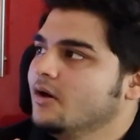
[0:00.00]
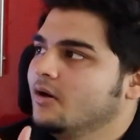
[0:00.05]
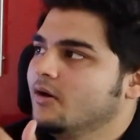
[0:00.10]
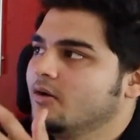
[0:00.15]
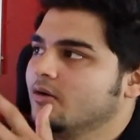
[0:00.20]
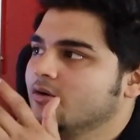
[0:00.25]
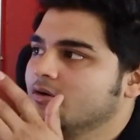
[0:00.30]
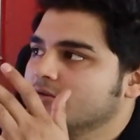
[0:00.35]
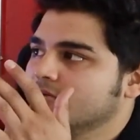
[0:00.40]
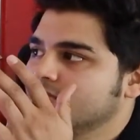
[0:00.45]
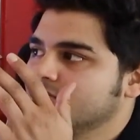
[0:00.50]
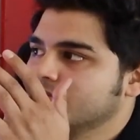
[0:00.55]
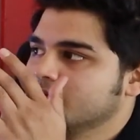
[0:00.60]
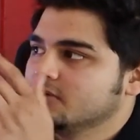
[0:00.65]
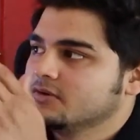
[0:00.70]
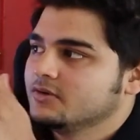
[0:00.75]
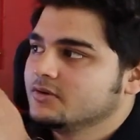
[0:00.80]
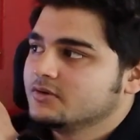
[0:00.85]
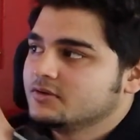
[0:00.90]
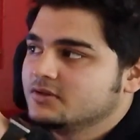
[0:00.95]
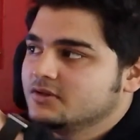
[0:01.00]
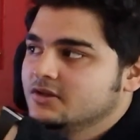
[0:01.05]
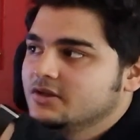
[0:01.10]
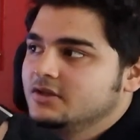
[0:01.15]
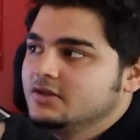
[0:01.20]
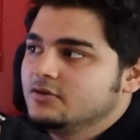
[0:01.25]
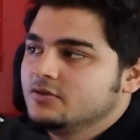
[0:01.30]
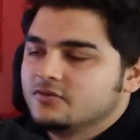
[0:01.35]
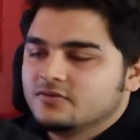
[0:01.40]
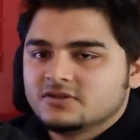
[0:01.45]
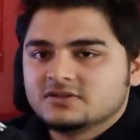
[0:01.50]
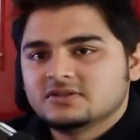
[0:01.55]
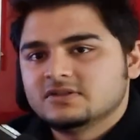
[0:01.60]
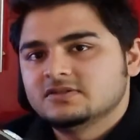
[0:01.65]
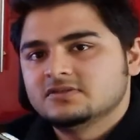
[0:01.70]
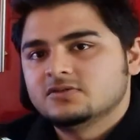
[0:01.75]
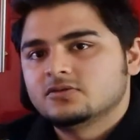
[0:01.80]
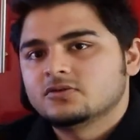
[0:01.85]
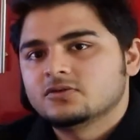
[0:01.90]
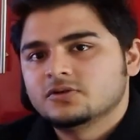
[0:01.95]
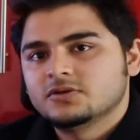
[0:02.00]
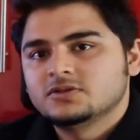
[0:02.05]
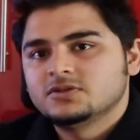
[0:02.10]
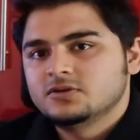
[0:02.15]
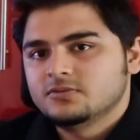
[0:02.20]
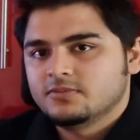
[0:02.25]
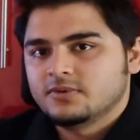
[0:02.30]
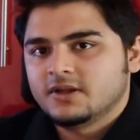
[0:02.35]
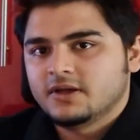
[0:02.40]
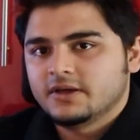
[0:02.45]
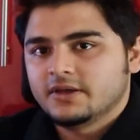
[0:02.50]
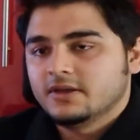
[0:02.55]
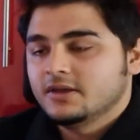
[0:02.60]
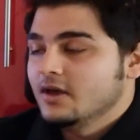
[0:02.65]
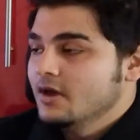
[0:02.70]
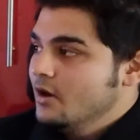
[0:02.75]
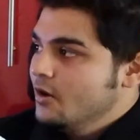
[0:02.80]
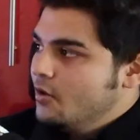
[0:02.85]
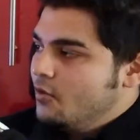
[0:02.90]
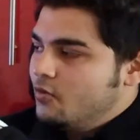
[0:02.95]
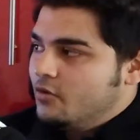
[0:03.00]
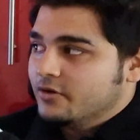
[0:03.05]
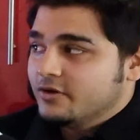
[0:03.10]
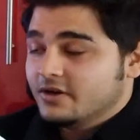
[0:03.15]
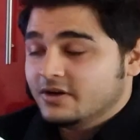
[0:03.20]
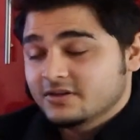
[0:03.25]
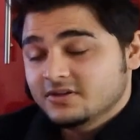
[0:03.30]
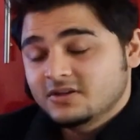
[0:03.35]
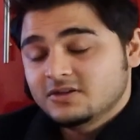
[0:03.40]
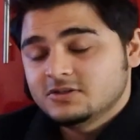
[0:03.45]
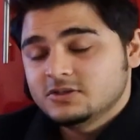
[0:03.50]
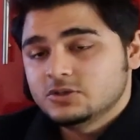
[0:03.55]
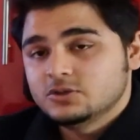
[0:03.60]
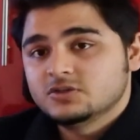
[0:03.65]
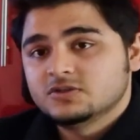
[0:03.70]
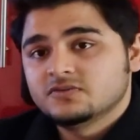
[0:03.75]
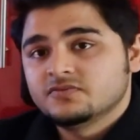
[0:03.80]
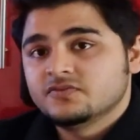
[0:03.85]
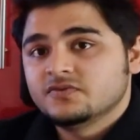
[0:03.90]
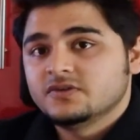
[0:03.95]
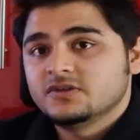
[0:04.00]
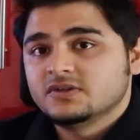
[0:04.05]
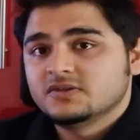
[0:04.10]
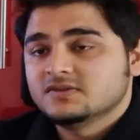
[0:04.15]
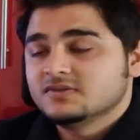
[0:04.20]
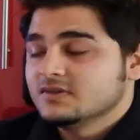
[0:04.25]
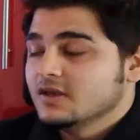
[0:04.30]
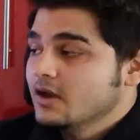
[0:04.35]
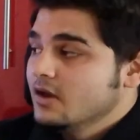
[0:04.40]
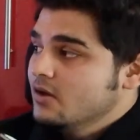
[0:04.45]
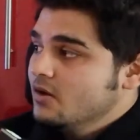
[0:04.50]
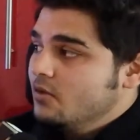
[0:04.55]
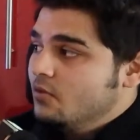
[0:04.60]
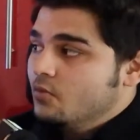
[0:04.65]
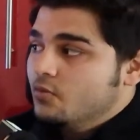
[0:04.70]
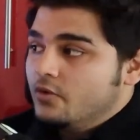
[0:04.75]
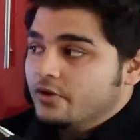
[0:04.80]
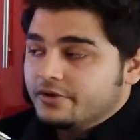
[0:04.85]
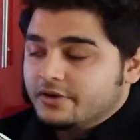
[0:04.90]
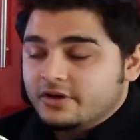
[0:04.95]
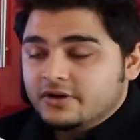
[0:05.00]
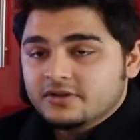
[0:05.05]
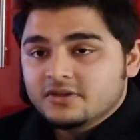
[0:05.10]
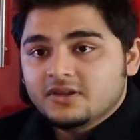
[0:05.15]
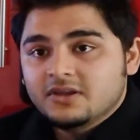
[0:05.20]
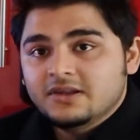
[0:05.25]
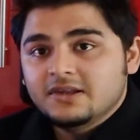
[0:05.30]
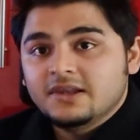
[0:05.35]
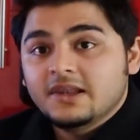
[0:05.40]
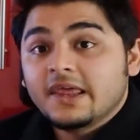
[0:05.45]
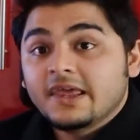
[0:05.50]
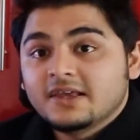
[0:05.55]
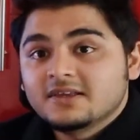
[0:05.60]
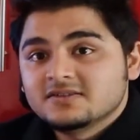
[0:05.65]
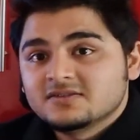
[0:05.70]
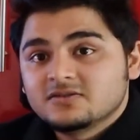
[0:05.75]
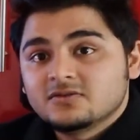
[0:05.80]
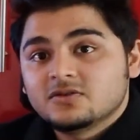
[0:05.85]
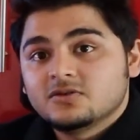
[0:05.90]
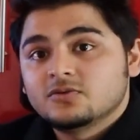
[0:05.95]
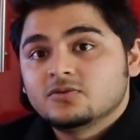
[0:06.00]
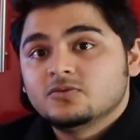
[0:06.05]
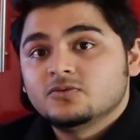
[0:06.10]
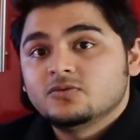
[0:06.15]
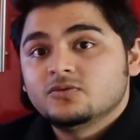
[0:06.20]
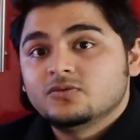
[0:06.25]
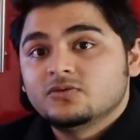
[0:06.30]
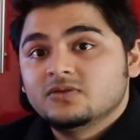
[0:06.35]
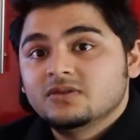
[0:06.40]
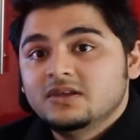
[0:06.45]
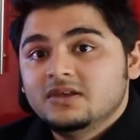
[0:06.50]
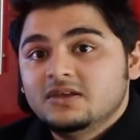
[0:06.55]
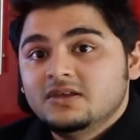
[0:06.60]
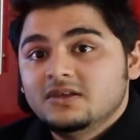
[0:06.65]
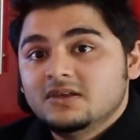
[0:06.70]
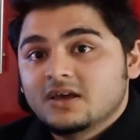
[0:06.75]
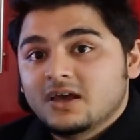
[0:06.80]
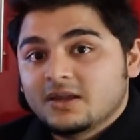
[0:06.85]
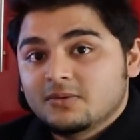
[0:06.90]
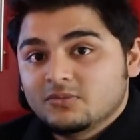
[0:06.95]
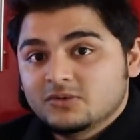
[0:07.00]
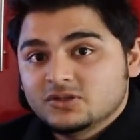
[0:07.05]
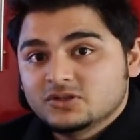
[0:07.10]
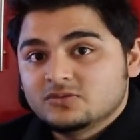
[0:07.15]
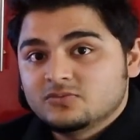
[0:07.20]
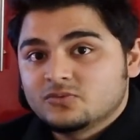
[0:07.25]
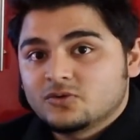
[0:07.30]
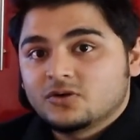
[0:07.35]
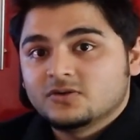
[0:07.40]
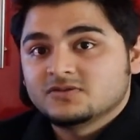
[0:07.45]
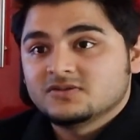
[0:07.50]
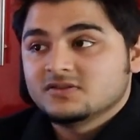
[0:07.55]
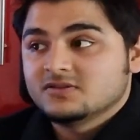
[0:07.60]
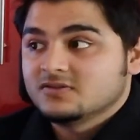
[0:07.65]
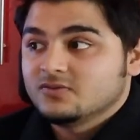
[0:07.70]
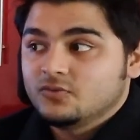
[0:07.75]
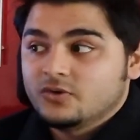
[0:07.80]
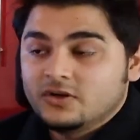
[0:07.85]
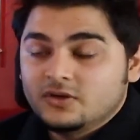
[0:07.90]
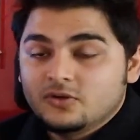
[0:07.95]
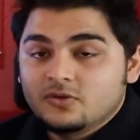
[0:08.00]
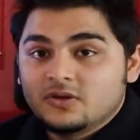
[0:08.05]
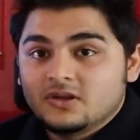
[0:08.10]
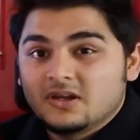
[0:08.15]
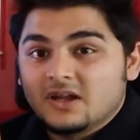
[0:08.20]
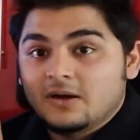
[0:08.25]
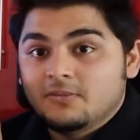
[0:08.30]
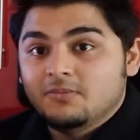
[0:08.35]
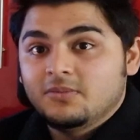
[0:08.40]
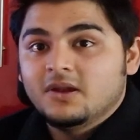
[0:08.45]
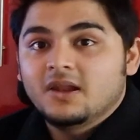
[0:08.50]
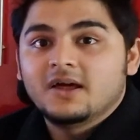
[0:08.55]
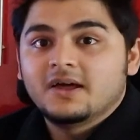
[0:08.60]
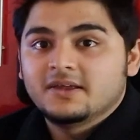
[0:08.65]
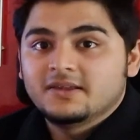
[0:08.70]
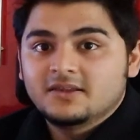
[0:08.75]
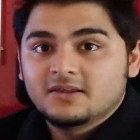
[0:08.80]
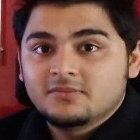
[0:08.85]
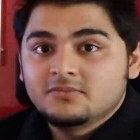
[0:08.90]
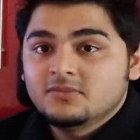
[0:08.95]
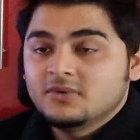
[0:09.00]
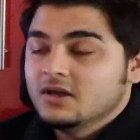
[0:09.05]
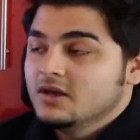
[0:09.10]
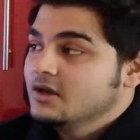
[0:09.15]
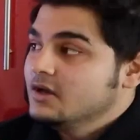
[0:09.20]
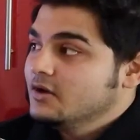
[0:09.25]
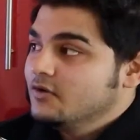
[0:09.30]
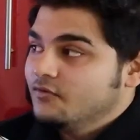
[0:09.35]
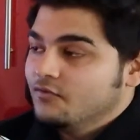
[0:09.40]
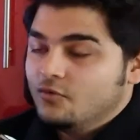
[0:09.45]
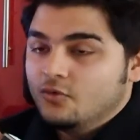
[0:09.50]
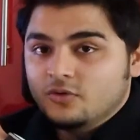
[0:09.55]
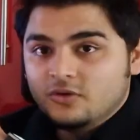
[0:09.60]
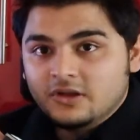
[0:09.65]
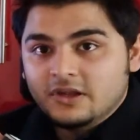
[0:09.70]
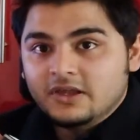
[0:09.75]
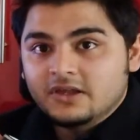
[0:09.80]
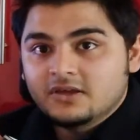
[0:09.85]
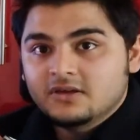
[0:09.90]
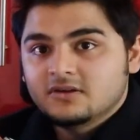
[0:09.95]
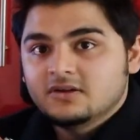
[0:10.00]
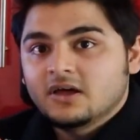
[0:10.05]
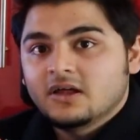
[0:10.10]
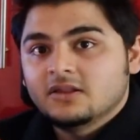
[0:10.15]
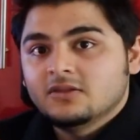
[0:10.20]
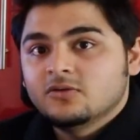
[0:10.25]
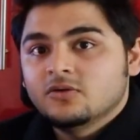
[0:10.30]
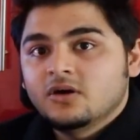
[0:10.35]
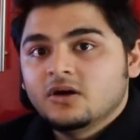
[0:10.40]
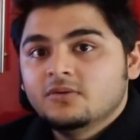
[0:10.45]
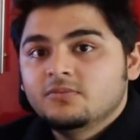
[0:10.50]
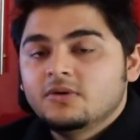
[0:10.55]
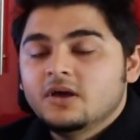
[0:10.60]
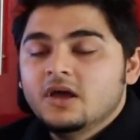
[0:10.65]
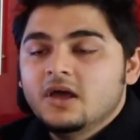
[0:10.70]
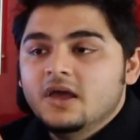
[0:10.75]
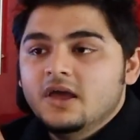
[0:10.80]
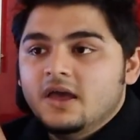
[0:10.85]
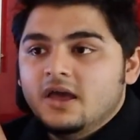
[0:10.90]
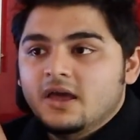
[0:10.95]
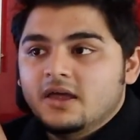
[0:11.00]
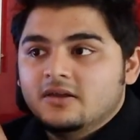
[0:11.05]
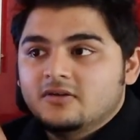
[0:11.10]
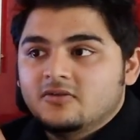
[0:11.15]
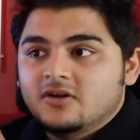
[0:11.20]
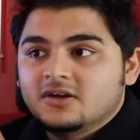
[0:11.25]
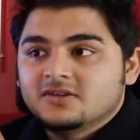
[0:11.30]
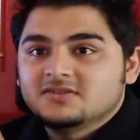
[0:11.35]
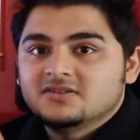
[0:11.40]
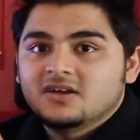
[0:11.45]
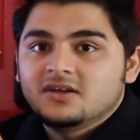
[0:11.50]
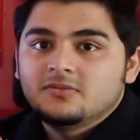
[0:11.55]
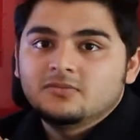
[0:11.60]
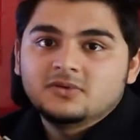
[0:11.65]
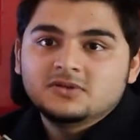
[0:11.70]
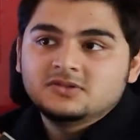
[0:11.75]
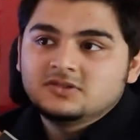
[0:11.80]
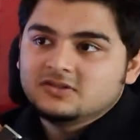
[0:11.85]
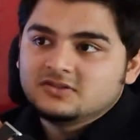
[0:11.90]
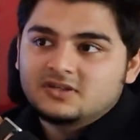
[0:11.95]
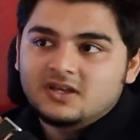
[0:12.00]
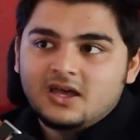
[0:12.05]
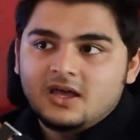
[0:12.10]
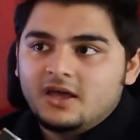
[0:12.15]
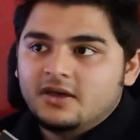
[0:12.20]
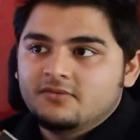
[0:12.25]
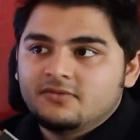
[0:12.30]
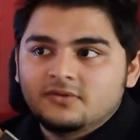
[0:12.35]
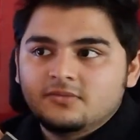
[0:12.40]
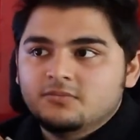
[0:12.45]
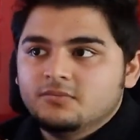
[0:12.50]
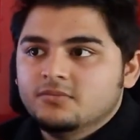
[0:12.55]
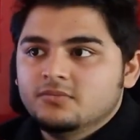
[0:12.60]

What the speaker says: of the universities you're going to apply, what are their tuition fees, what are the links to the admission process where you can apply them, wo link dal do aap, and right side mein just have a